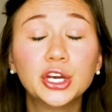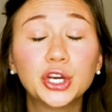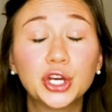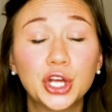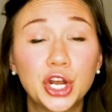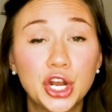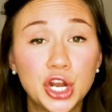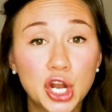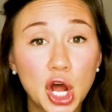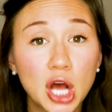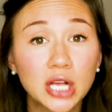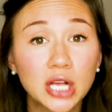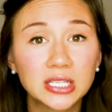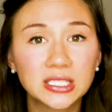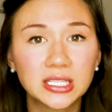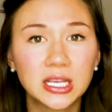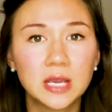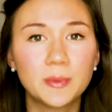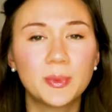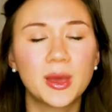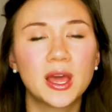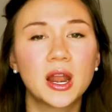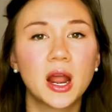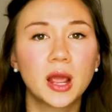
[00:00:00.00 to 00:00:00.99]
could not
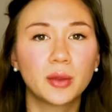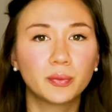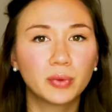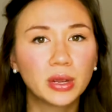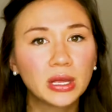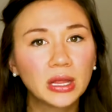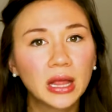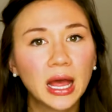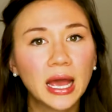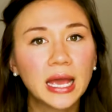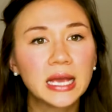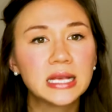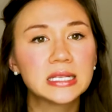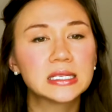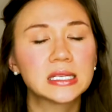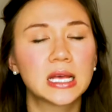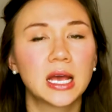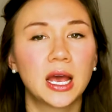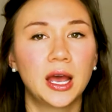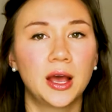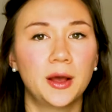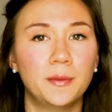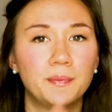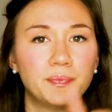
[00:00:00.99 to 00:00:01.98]
sleep. And I realized,
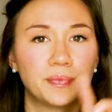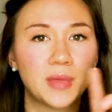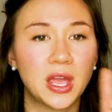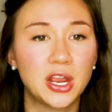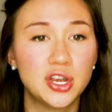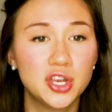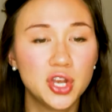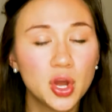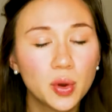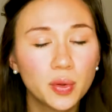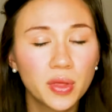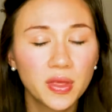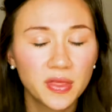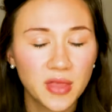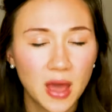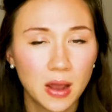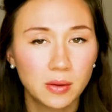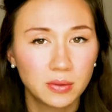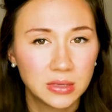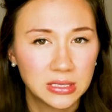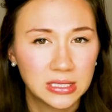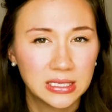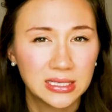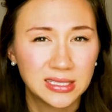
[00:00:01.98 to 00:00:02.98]
I know
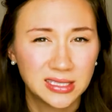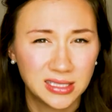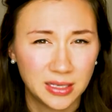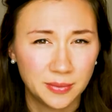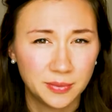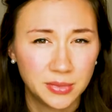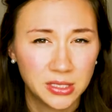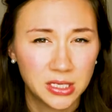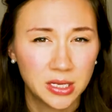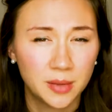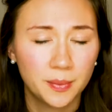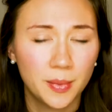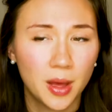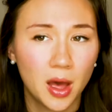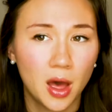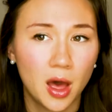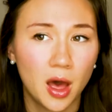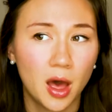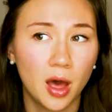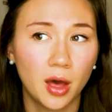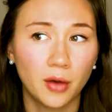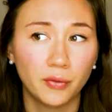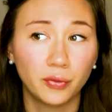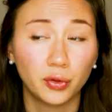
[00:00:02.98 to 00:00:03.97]
that was a symptom
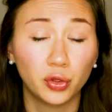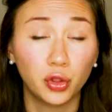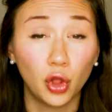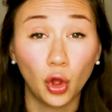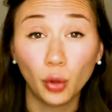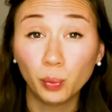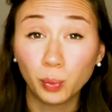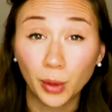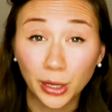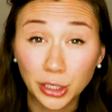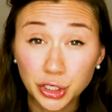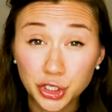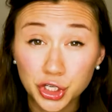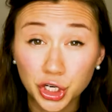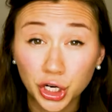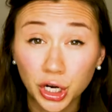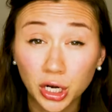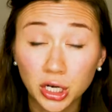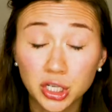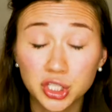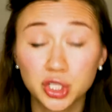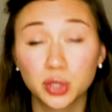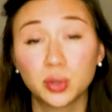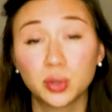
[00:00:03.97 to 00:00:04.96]
of low blood
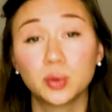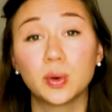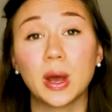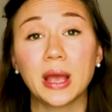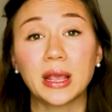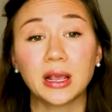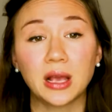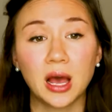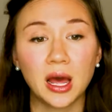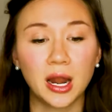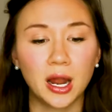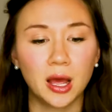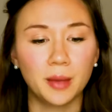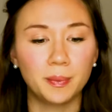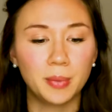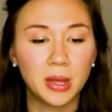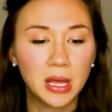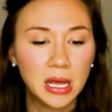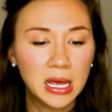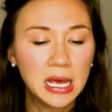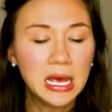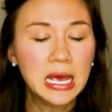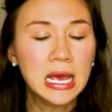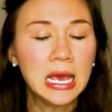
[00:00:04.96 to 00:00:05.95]
sugar. So I got up
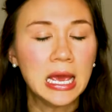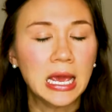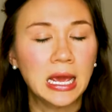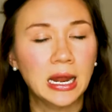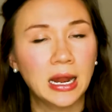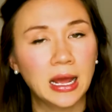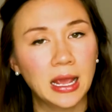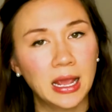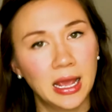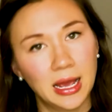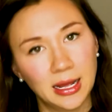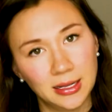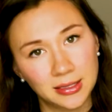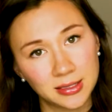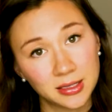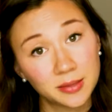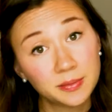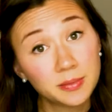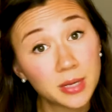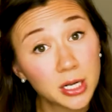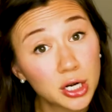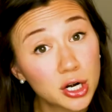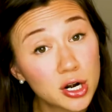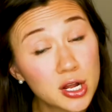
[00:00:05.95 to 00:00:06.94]
and I had
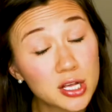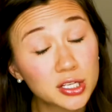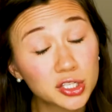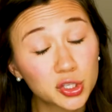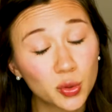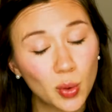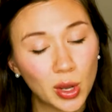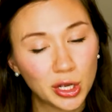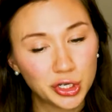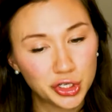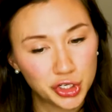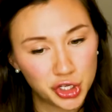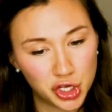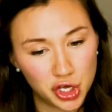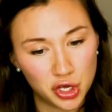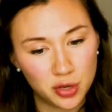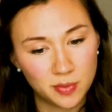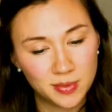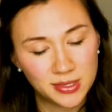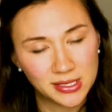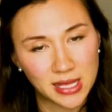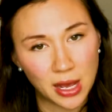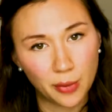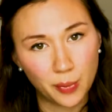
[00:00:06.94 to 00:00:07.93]
some butternut squash
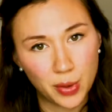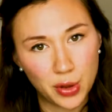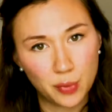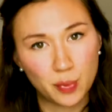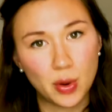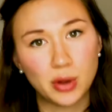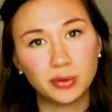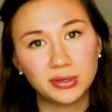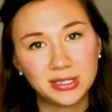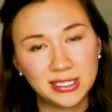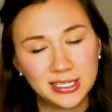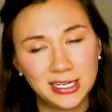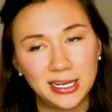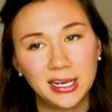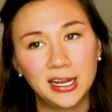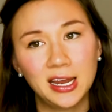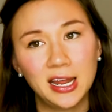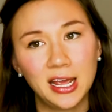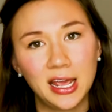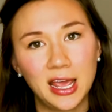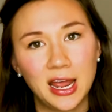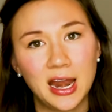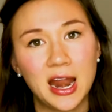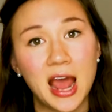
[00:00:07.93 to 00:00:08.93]
cubes that we
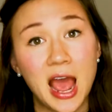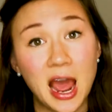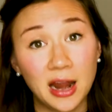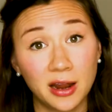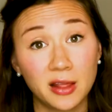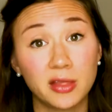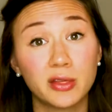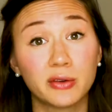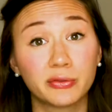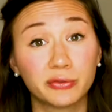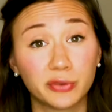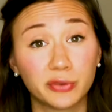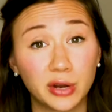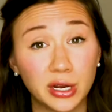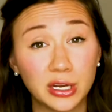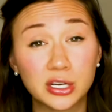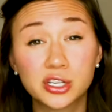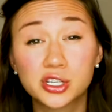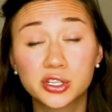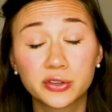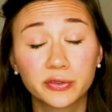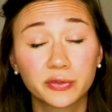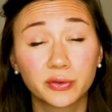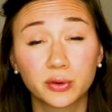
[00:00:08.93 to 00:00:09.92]
roasted and had in the
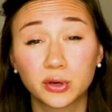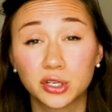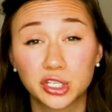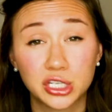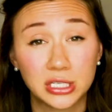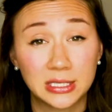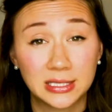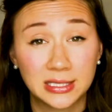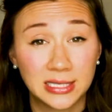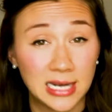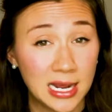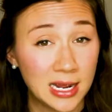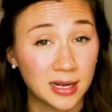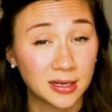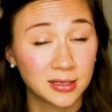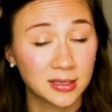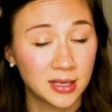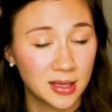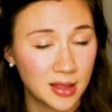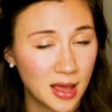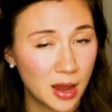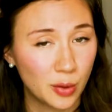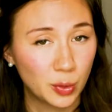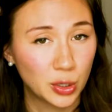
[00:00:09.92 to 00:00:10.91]
fridge for just snacks.
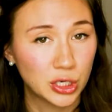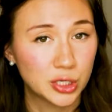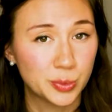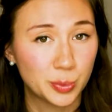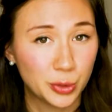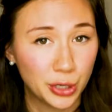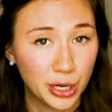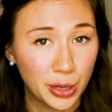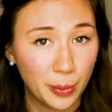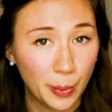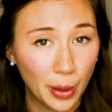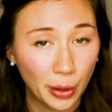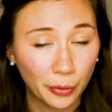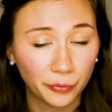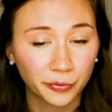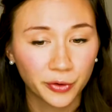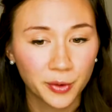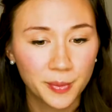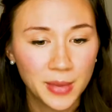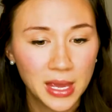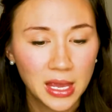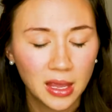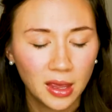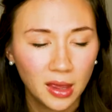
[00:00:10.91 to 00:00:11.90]
And that worked pretty well
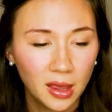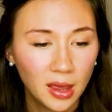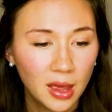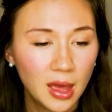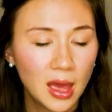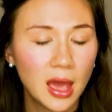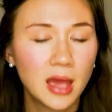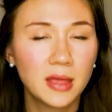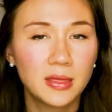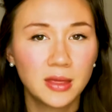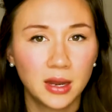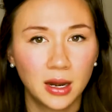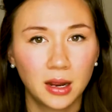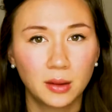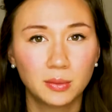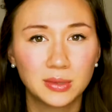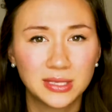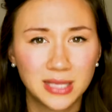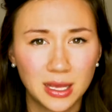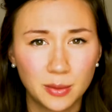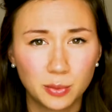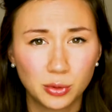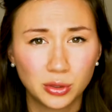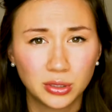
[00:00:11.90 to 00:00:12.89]
for me. And then I
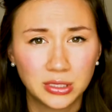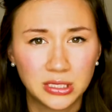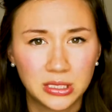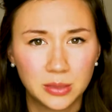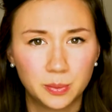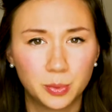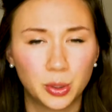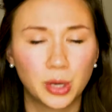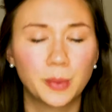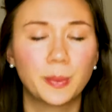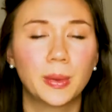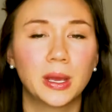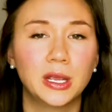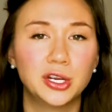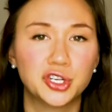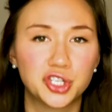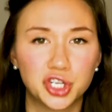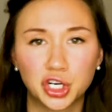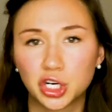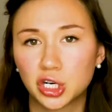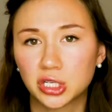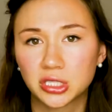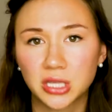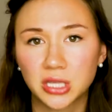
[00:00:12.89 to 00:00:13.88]
was able to bring my
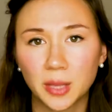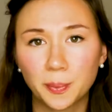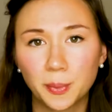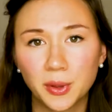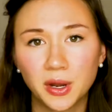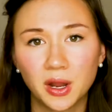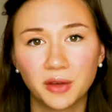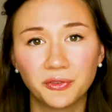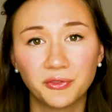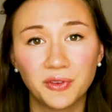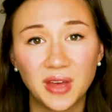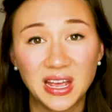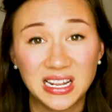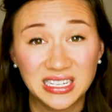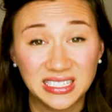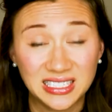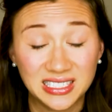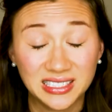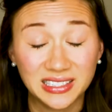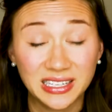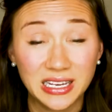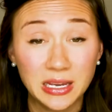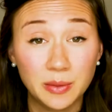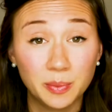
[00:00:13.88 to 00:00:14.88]
sugars up enough and
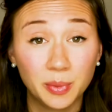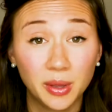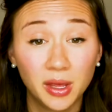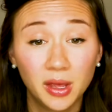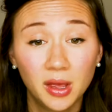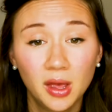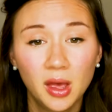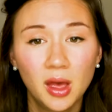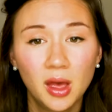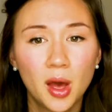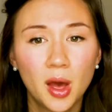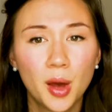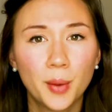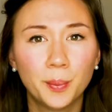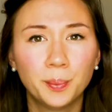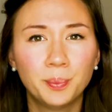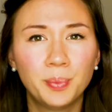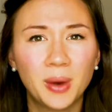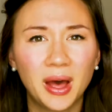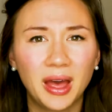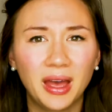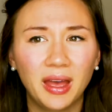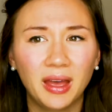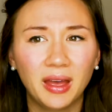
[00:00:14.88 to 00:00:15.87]
sleep.
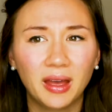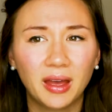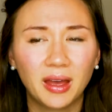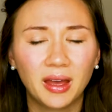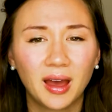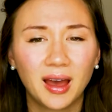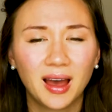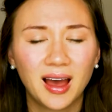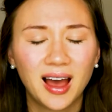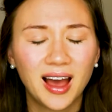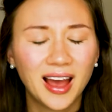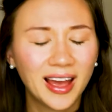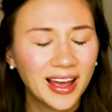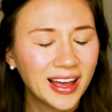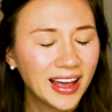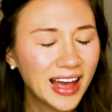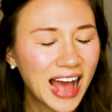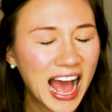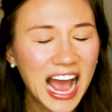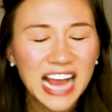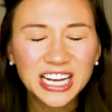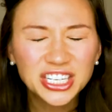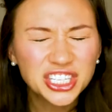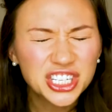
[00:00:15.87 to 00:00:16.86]
But
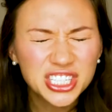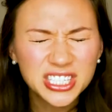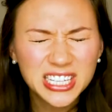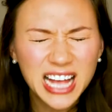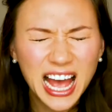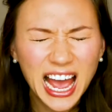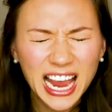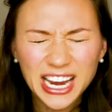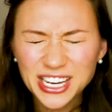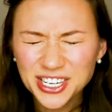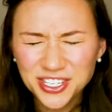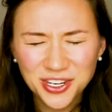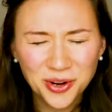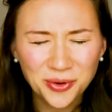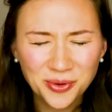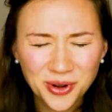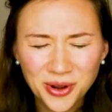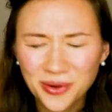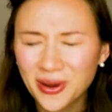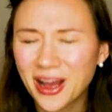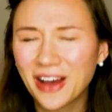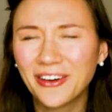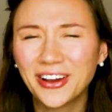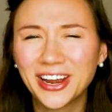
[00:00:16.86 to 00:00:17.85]
I don't
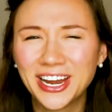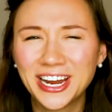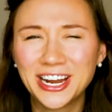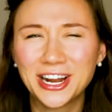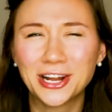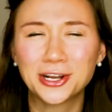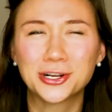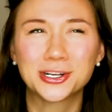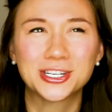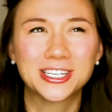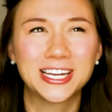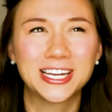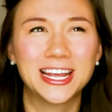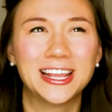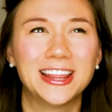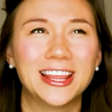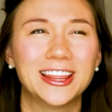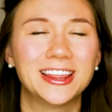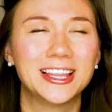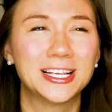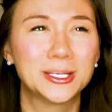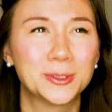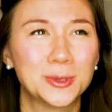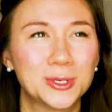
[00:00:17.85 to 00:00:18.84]
know how I didn't understand
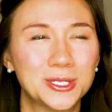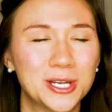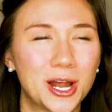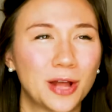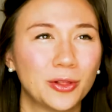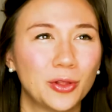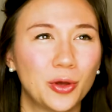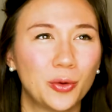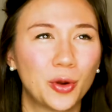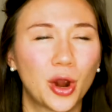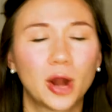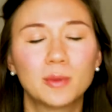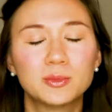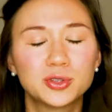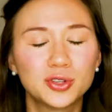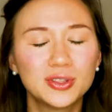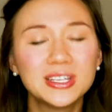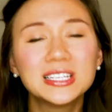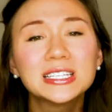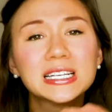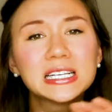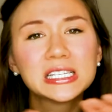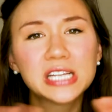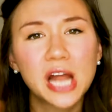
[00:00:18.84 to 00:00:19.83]
that this was not low carb. So
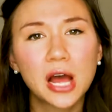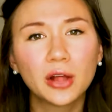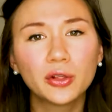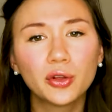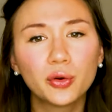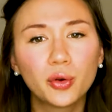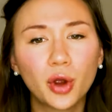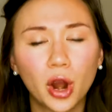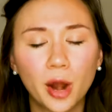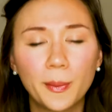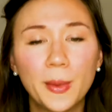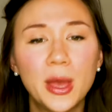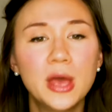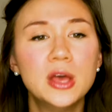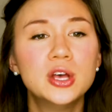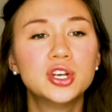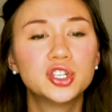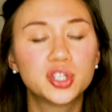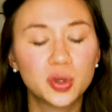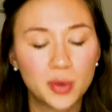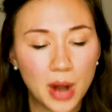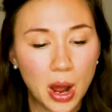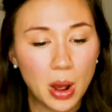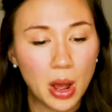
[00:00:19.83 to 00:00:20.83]
this is not low carb.
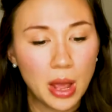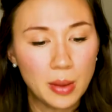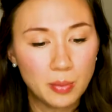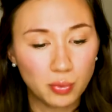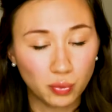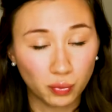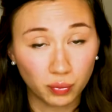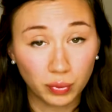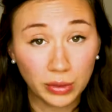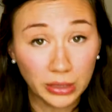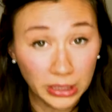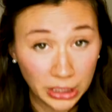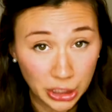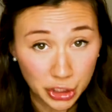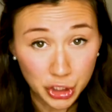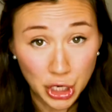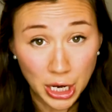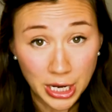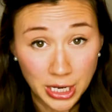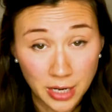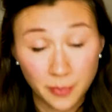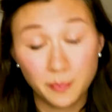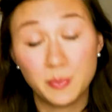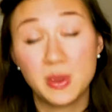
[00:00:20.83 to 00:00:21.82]
So now I'm really
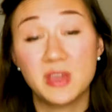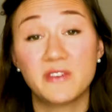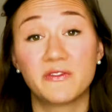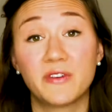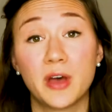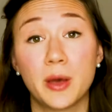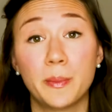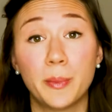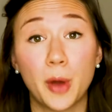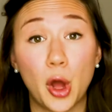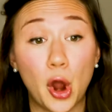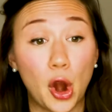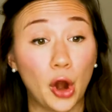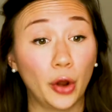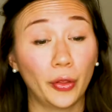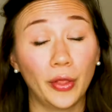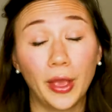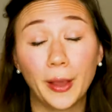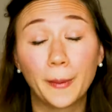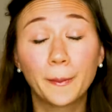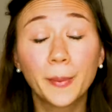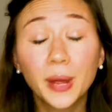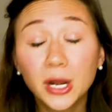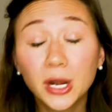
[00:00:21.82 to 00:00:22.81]
trying to beef up our
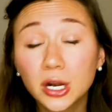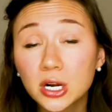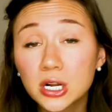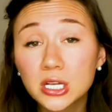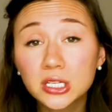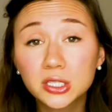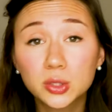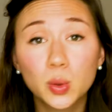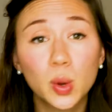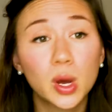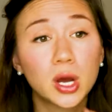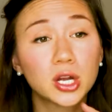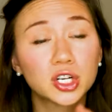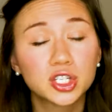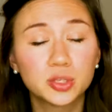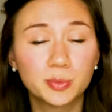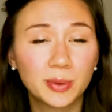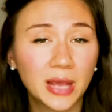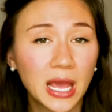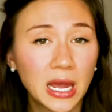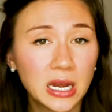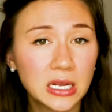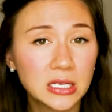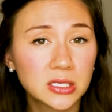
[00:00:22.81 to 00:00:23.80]
like butternut squash,
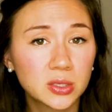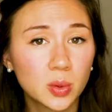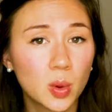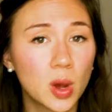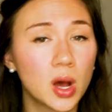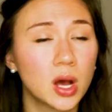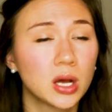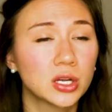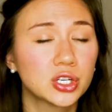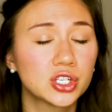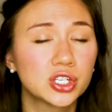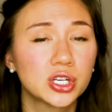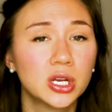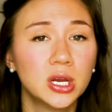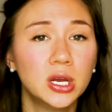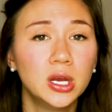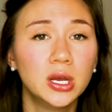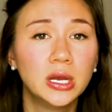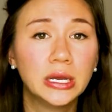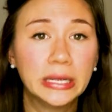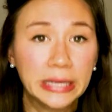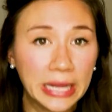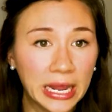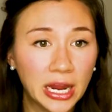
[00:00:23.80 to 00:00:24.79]
spaghetti squash,
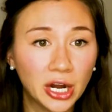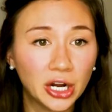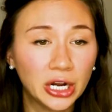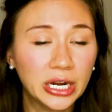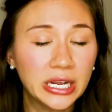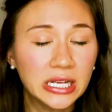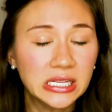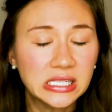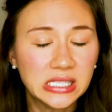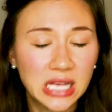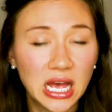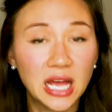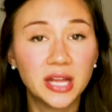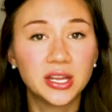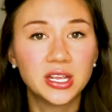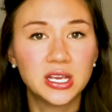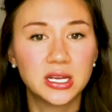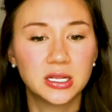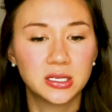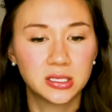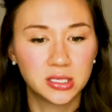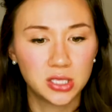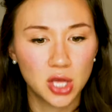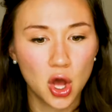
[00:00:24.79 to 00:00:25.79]
carrots,
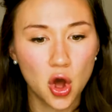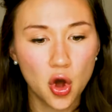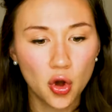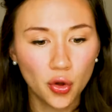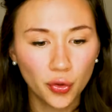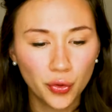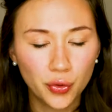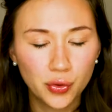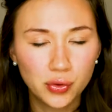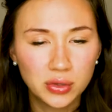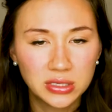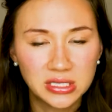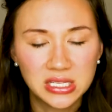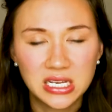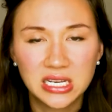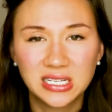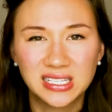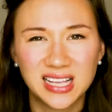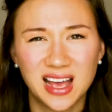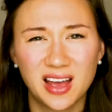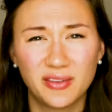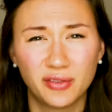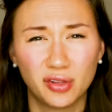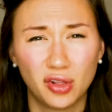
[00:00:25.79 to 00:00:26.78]
onions, all those
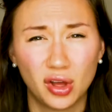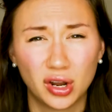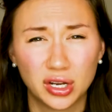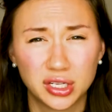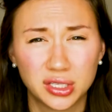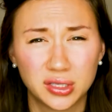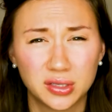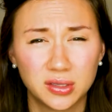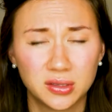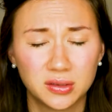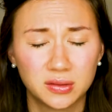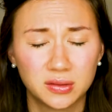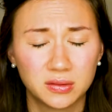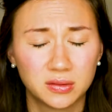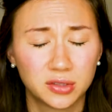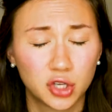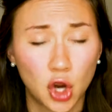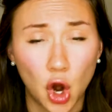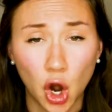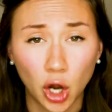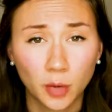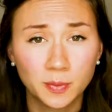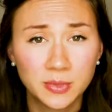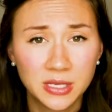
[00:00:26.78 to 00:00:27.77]
things that have a lot of
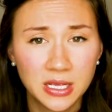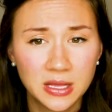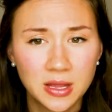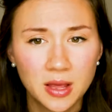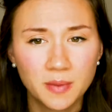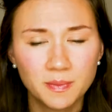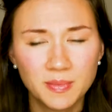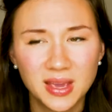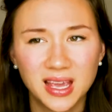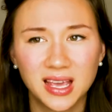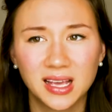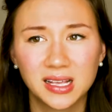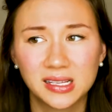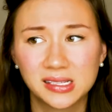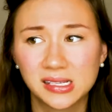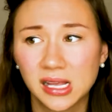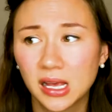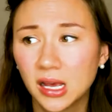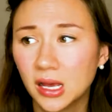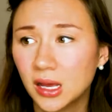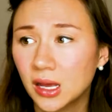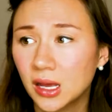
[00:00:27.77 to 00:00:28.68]
carbs in them, because